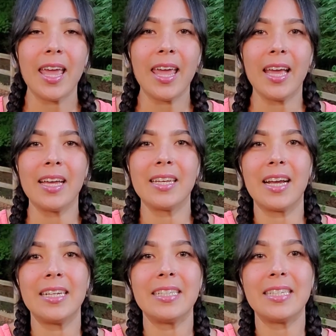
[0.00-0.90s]
And
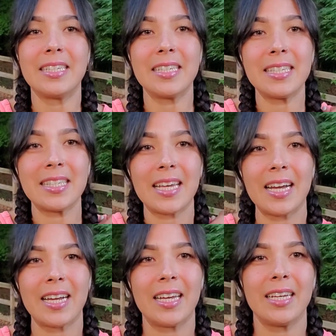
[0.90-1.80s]
I did
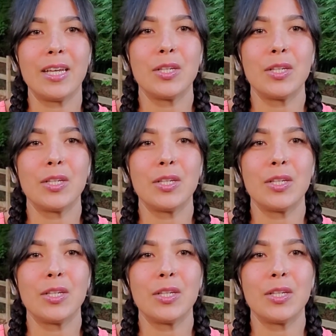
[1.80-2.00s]
decide